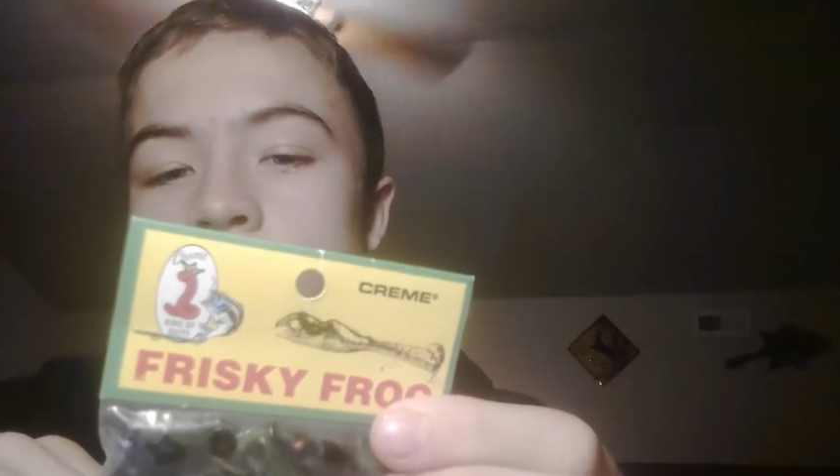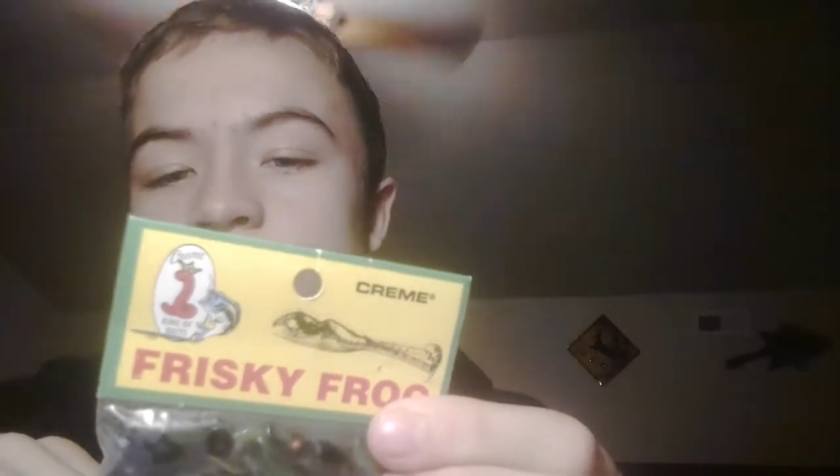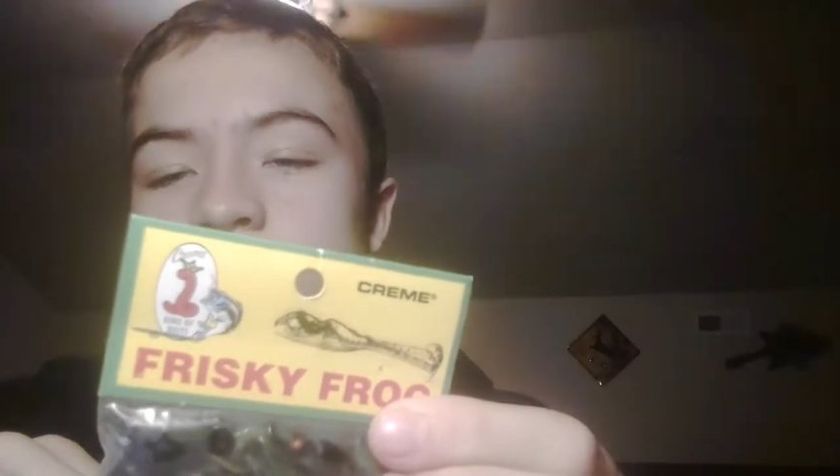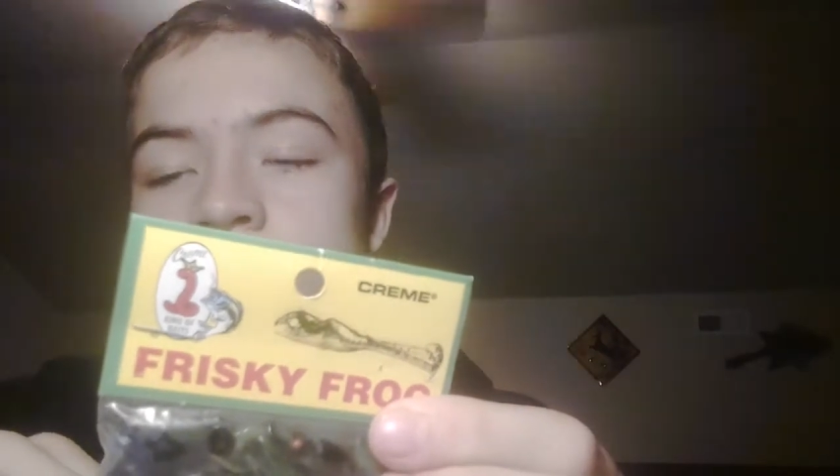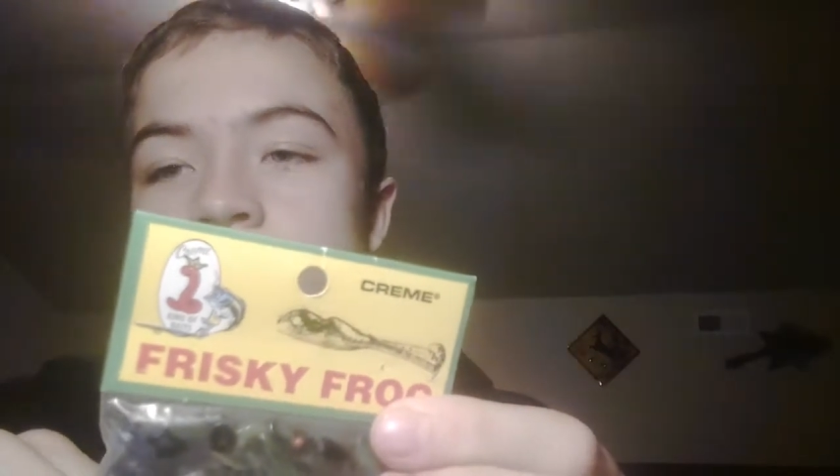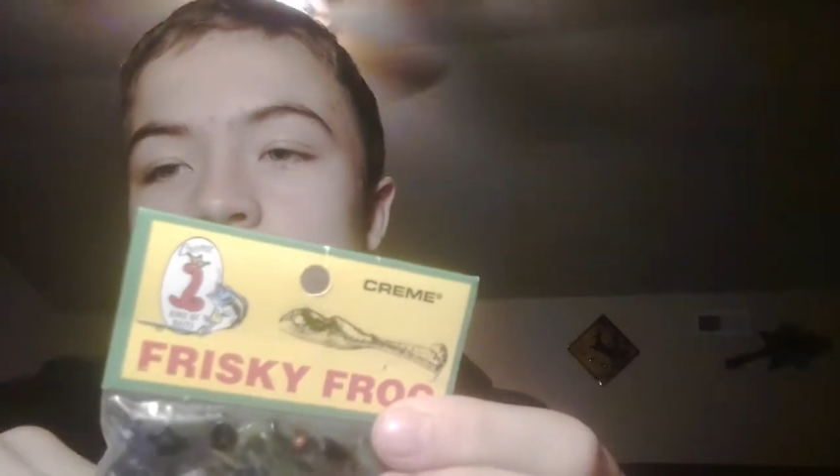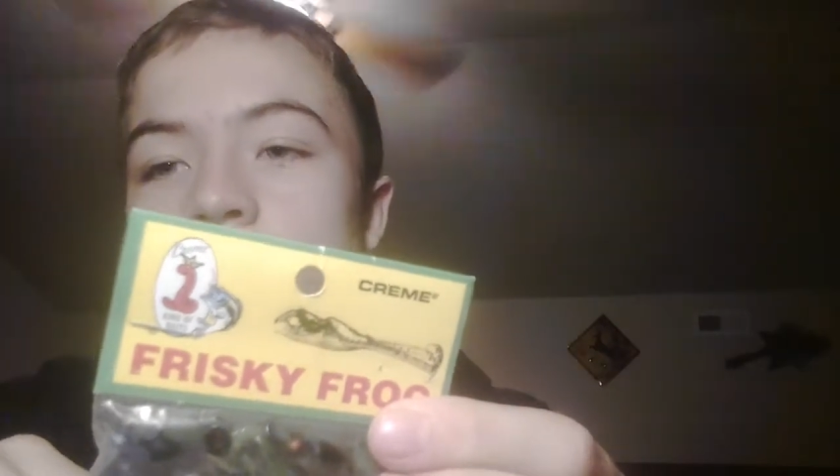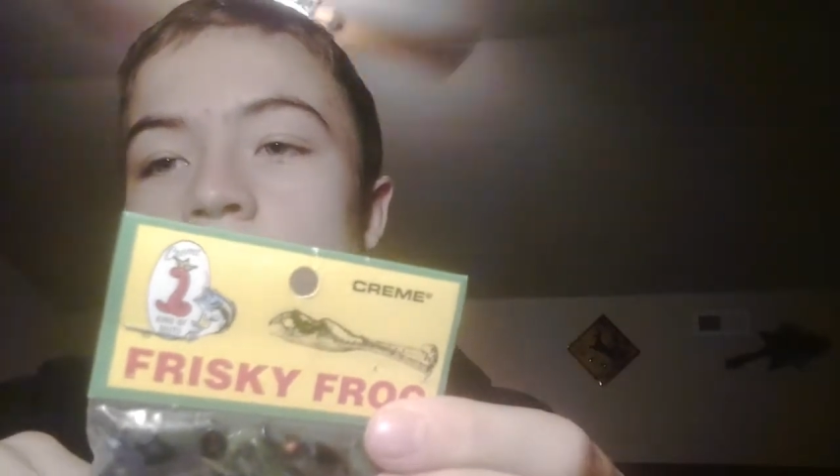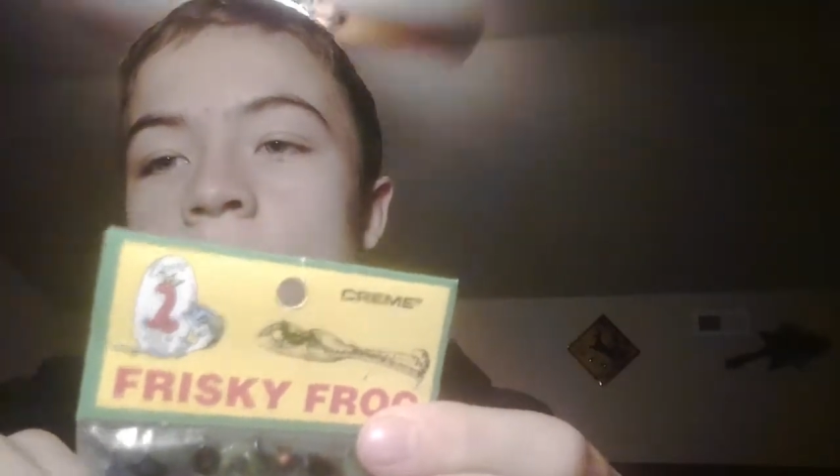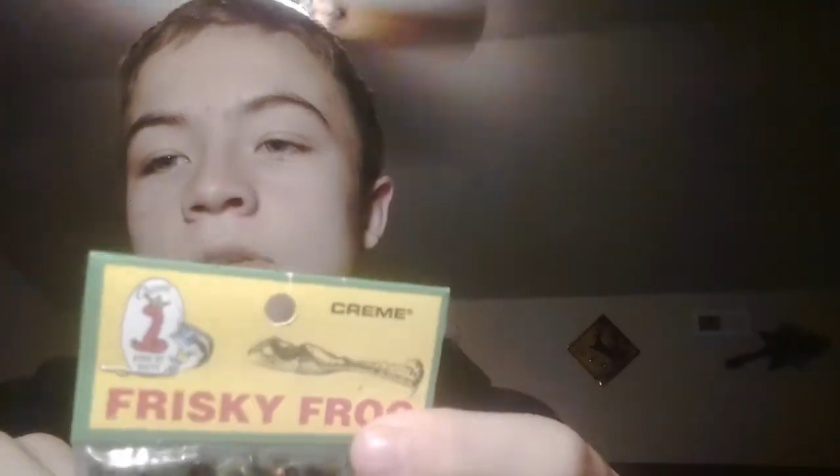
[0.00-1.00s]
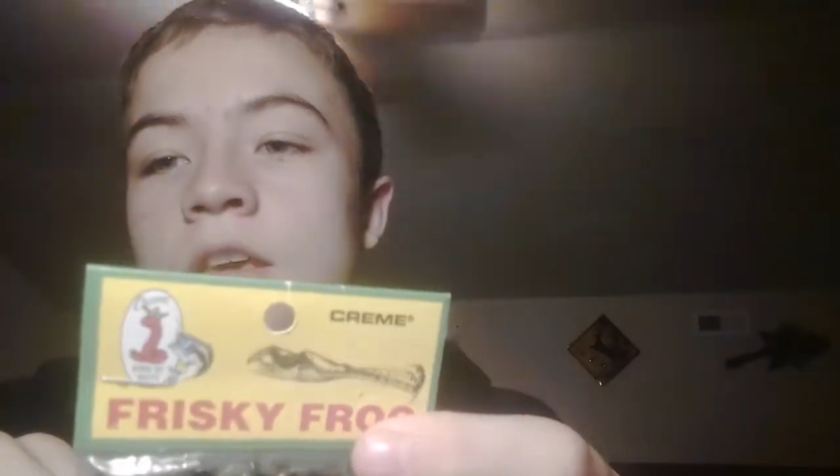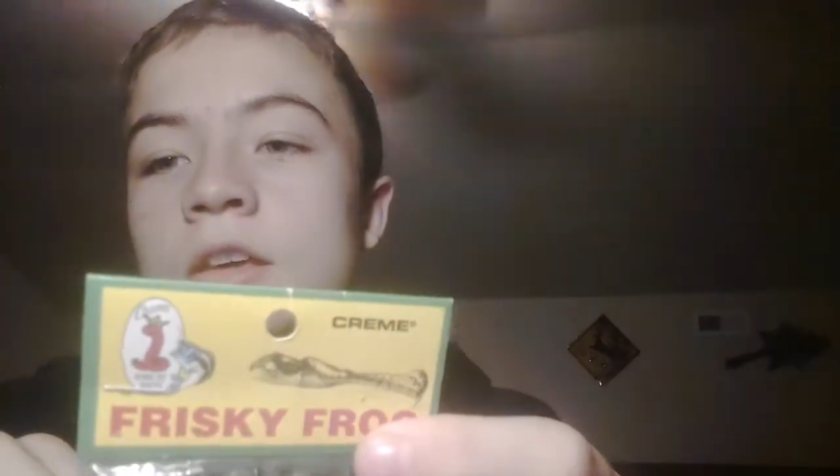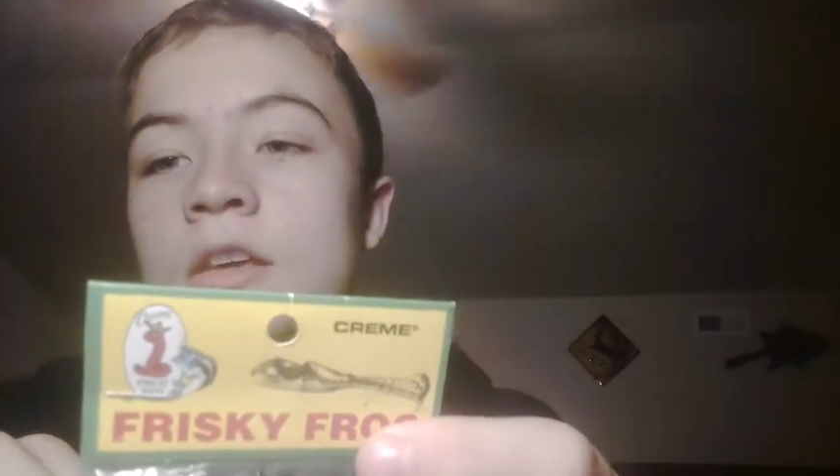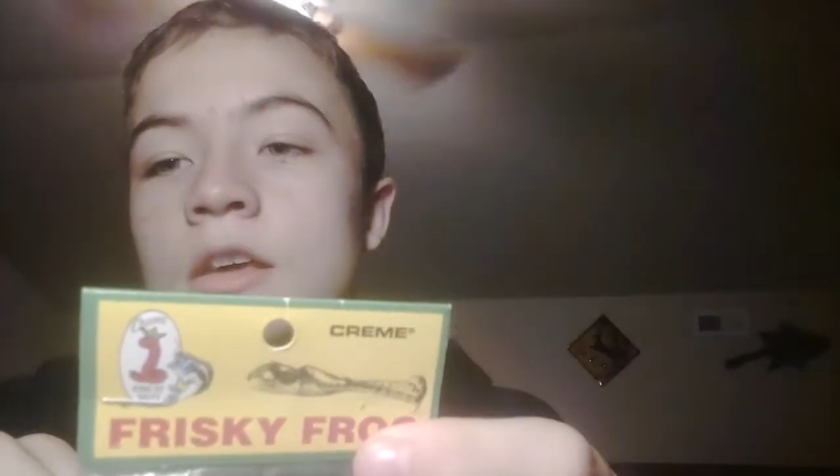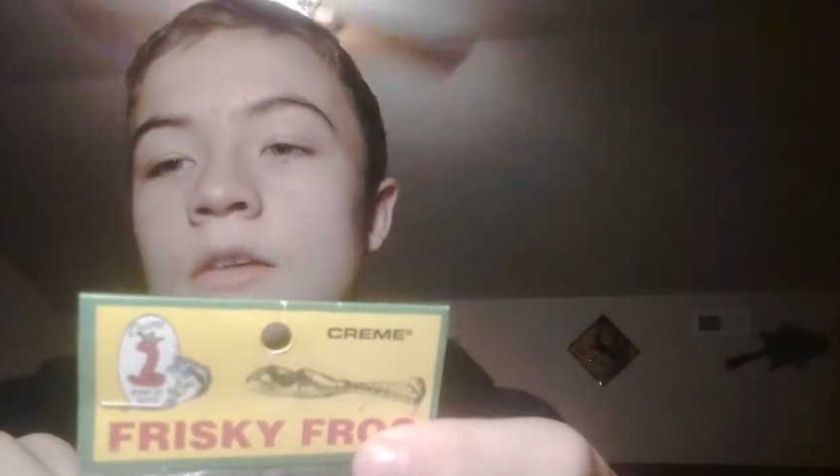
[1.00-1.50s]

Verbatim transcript: than crappie,